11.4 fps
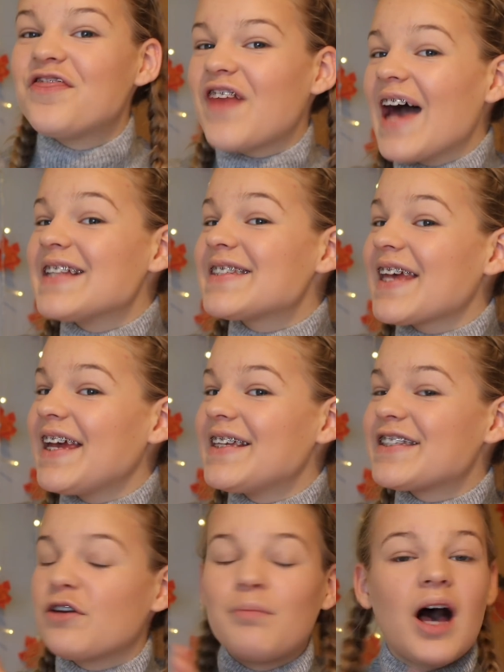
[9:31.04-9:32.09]
That that
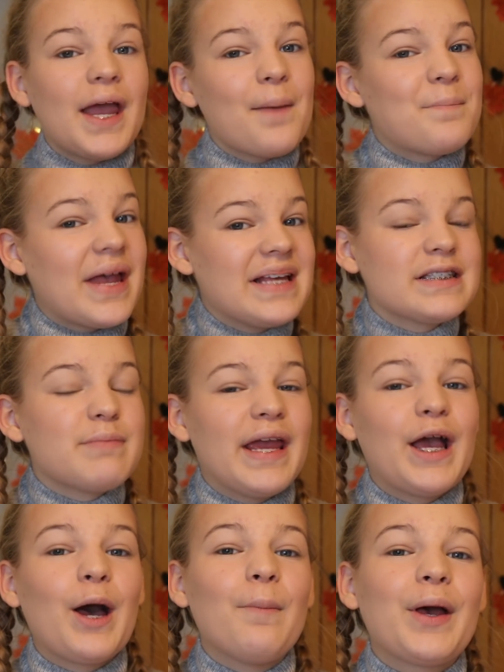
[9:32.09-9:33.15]
is my base
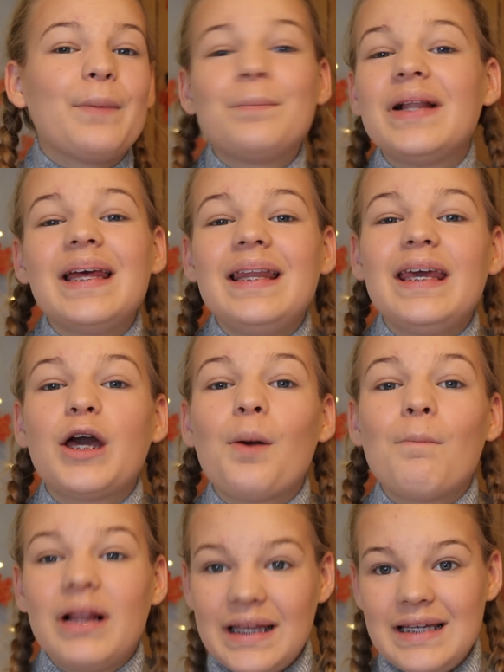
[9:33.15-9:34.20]
makeup completely
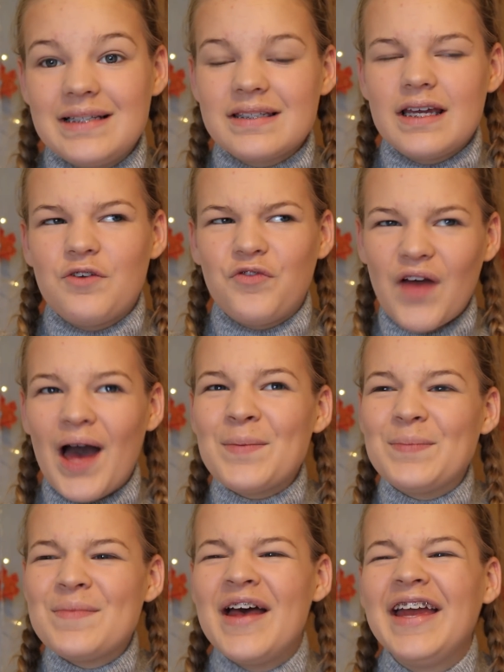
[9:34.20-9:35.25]
complete, if that
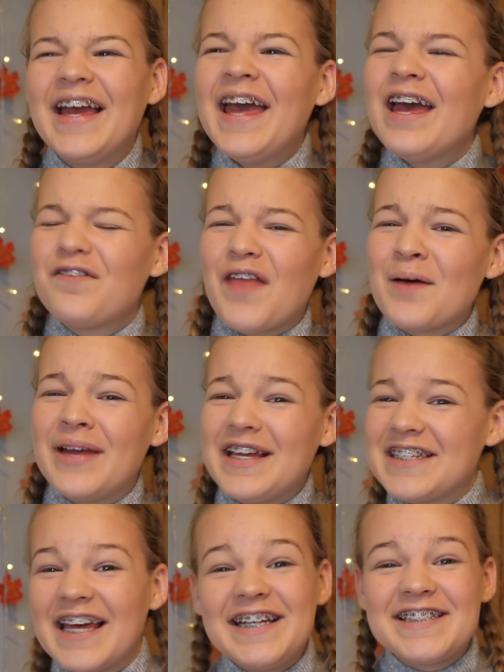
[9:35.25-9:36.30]
if that
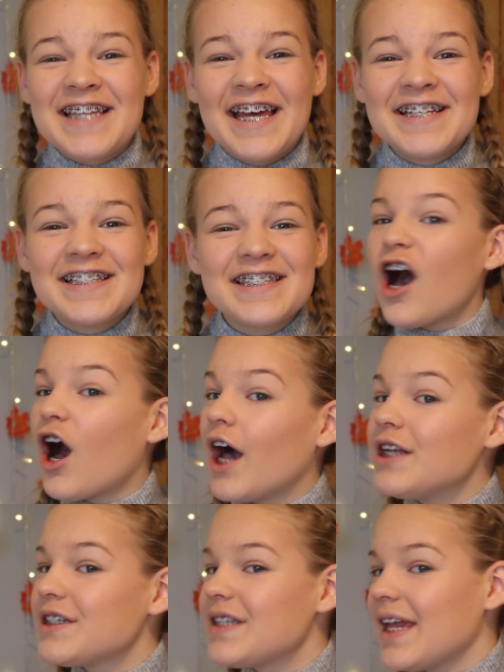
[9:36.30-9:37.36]
makes any sense.
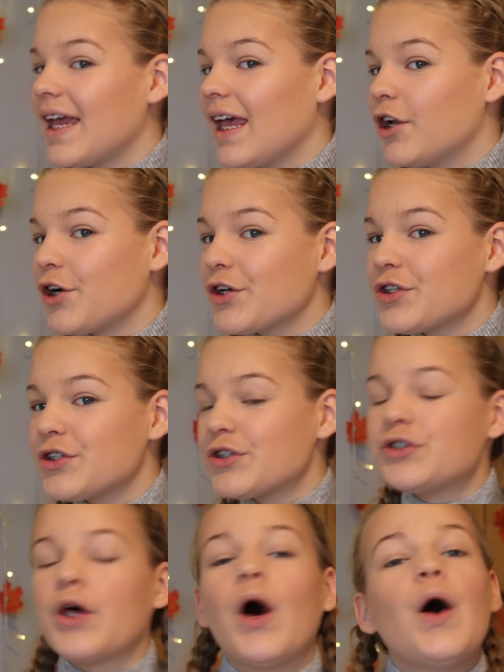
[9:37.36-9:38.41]
I just think it looks
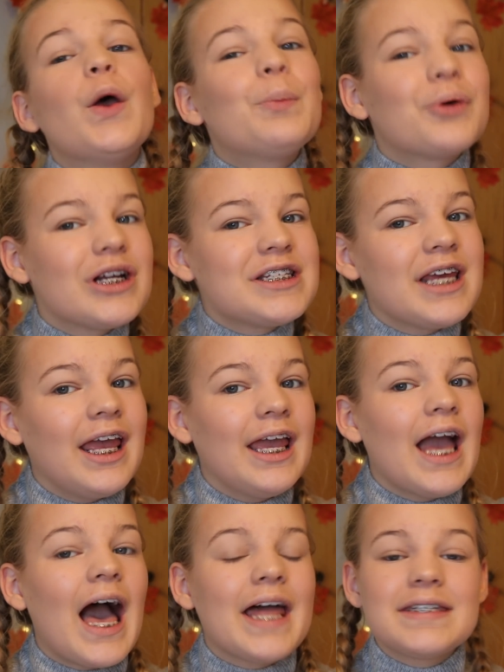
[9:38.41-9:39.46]
so
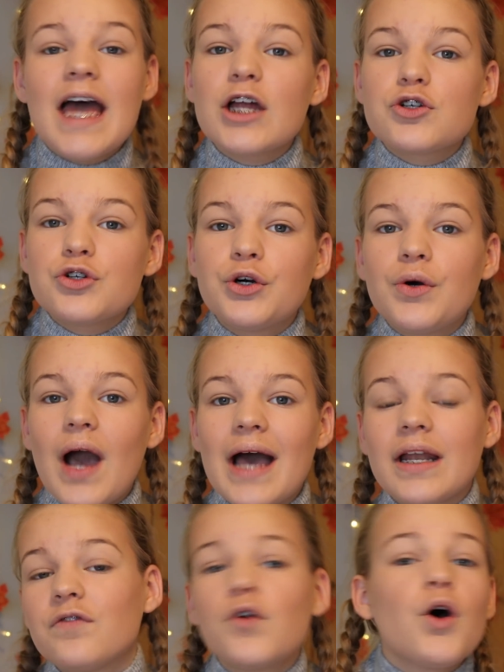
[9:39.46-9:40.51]
pretty and natural,
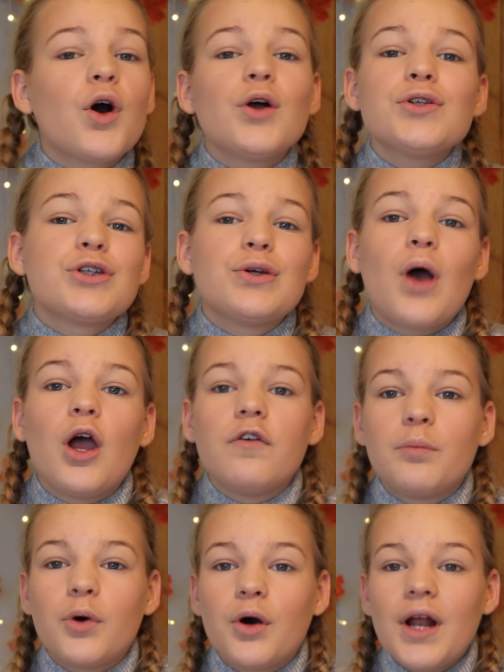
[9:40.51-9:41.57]
and I've not gone too
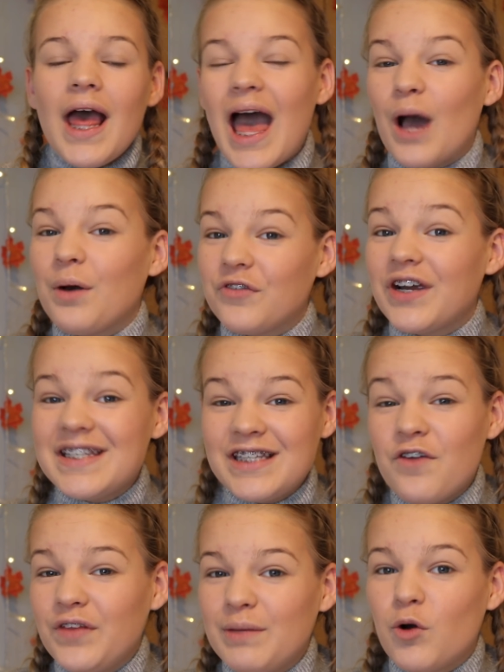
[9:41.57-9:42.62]
overboard. However, it is
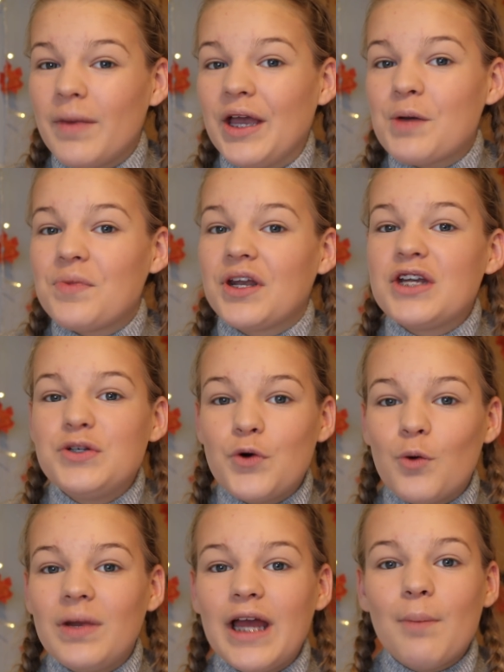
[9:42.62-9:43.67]
definitely more makeup than I'd
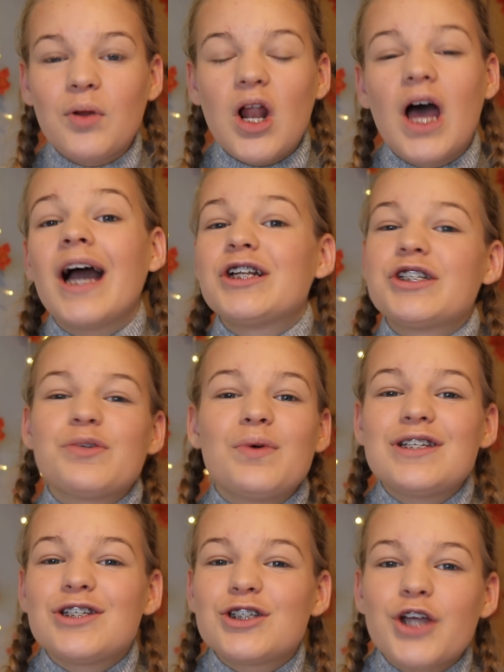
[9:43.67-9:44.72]
normally apply. I just
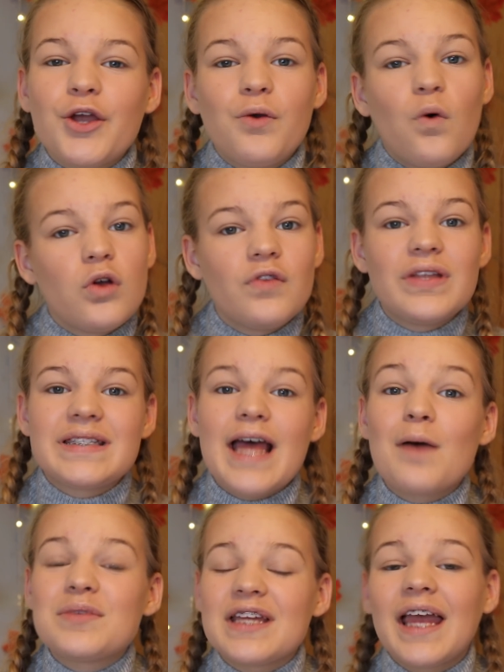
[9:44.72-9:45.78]
wanted to show you all of the
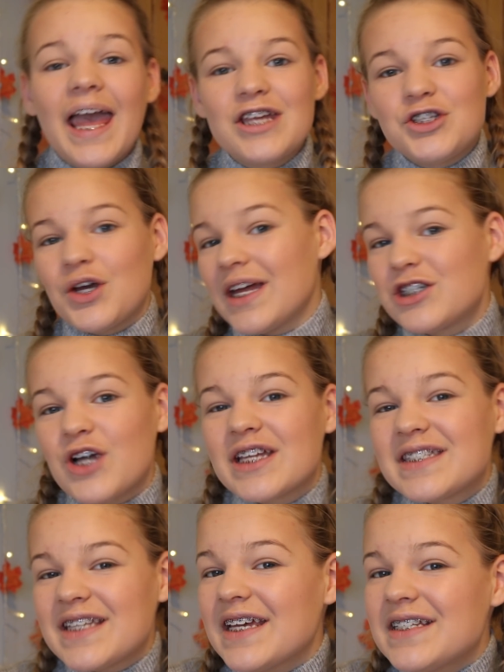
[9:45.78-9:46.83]
steps in case you're
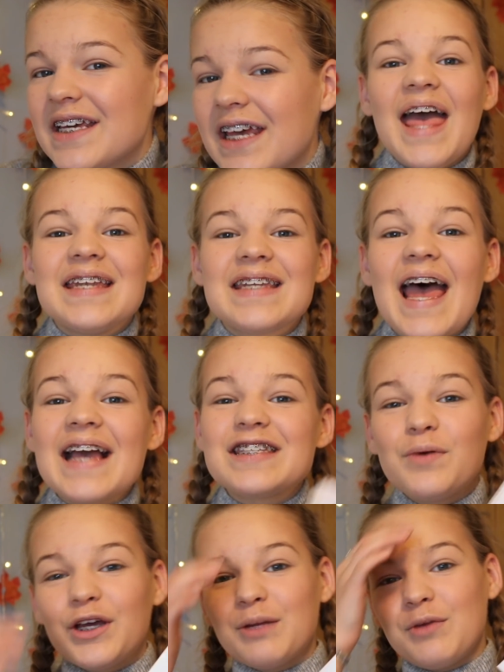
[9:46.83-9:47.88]
interested.
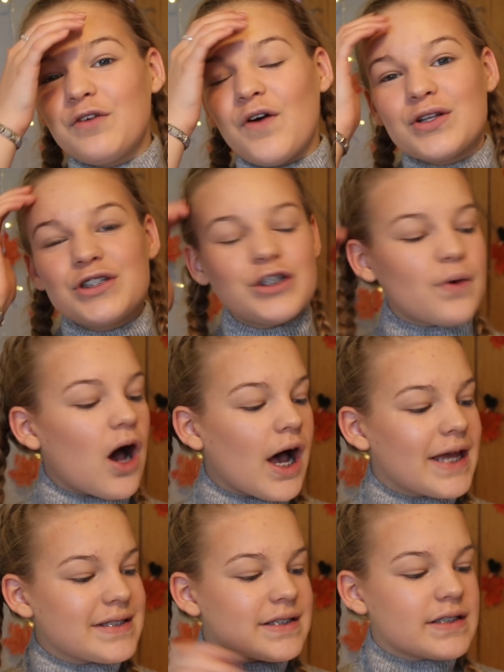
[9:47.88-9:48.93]
Next, we're going to move on to
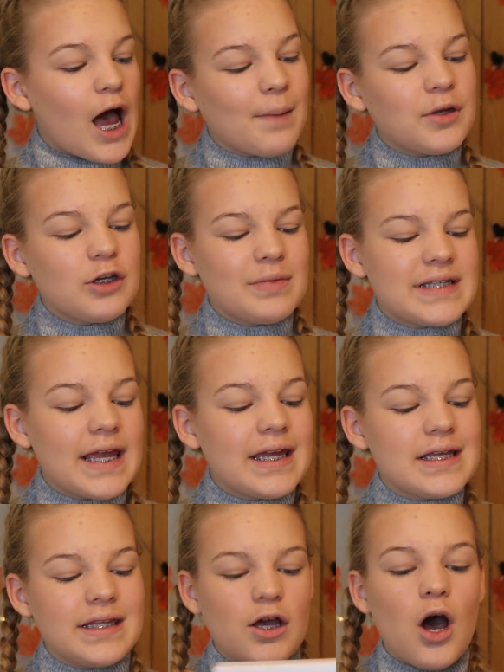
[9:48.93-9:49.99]
eyes. So I'm going to be
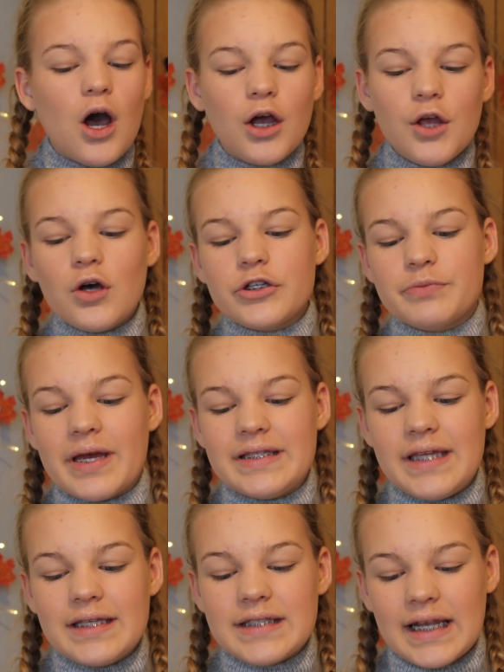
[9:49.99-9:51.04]
taking the Cargo
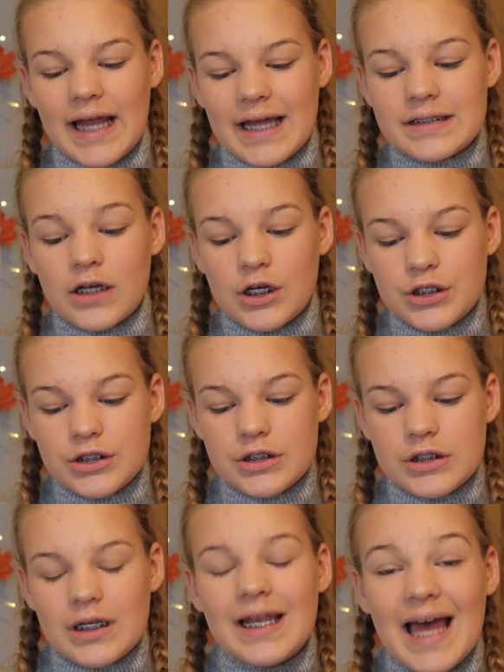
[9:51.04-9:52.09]
Cosmetics Land
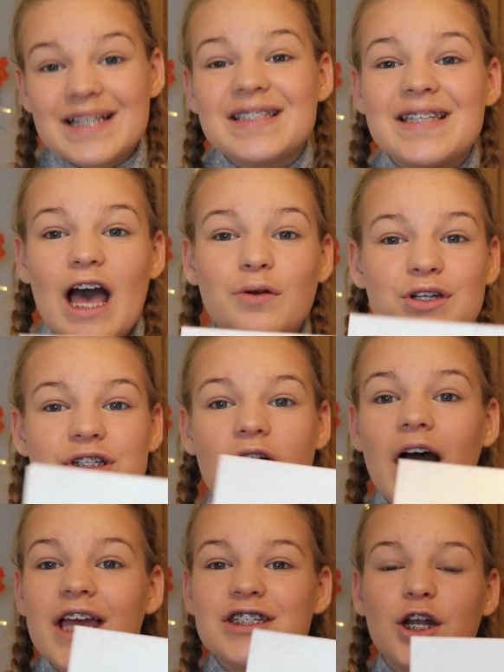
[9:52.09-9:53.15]
Down Under
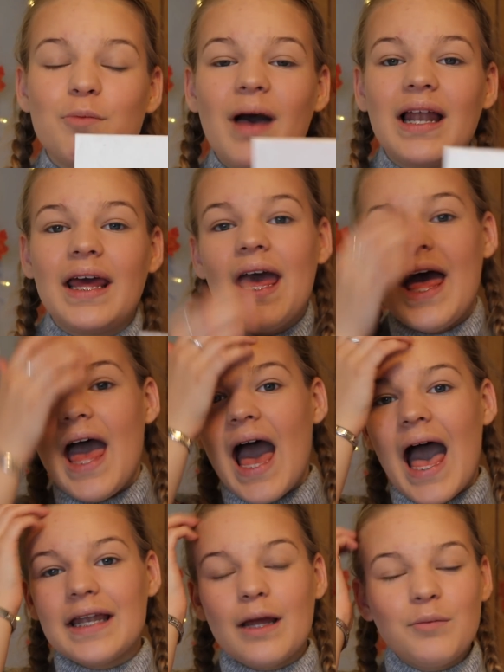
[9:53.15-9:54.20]
eyeshadow palette,
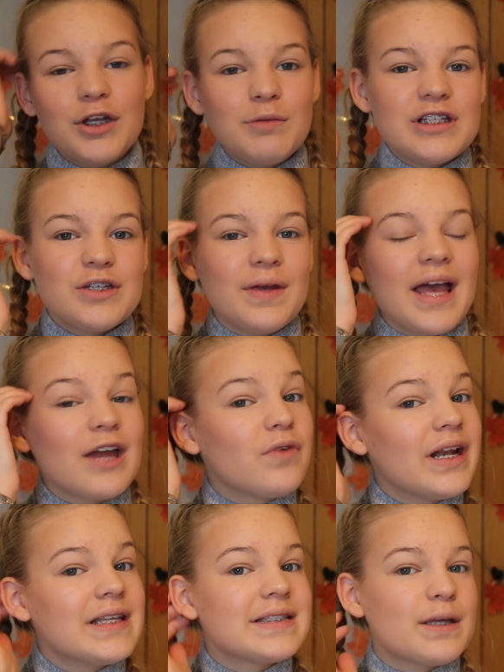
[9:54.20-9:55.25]
and I'm going to be doing a
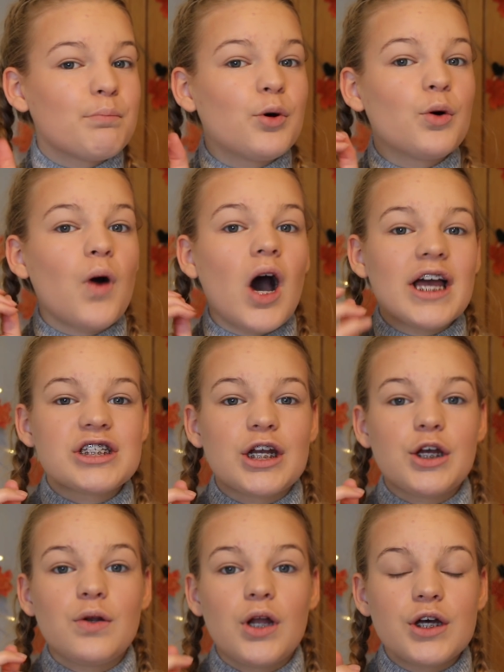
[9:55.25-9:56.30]
really simple
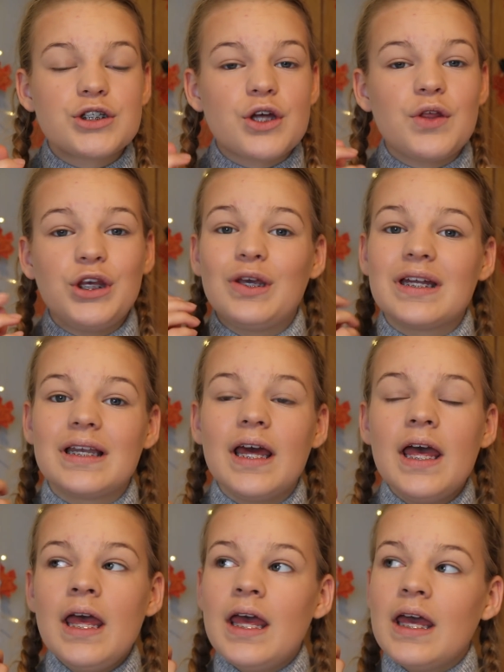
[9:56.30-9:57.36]
eyeshadow look so that you can
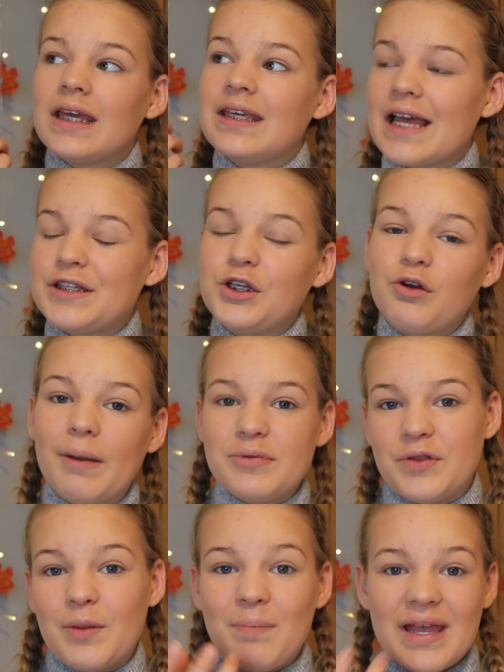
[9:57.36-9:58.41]
get to grips
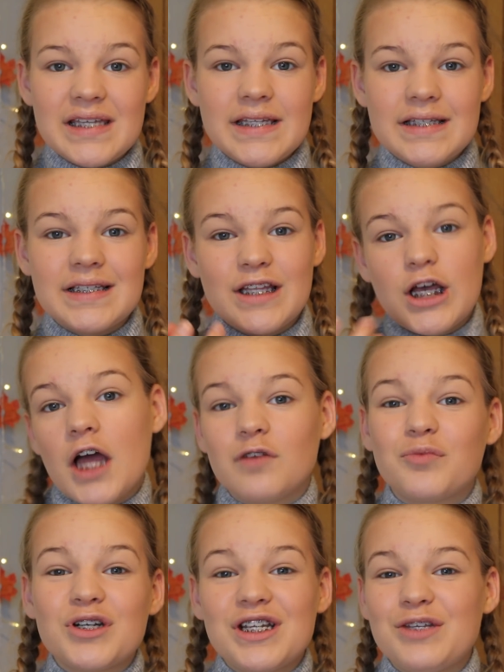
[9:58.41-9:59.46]
with the basics and the kind
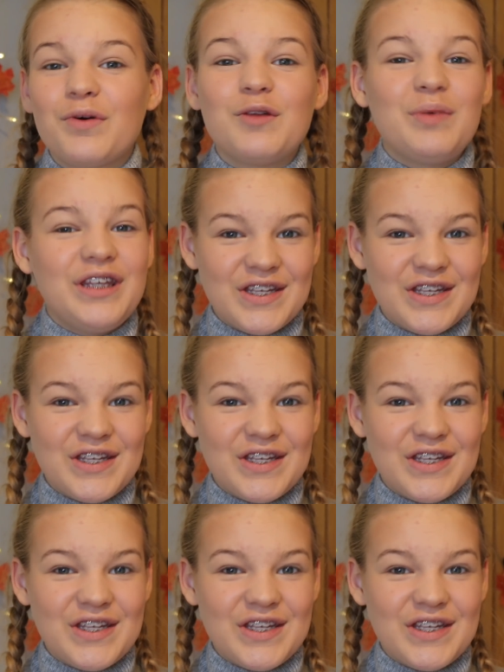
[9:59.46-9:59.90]
of brushes you want to be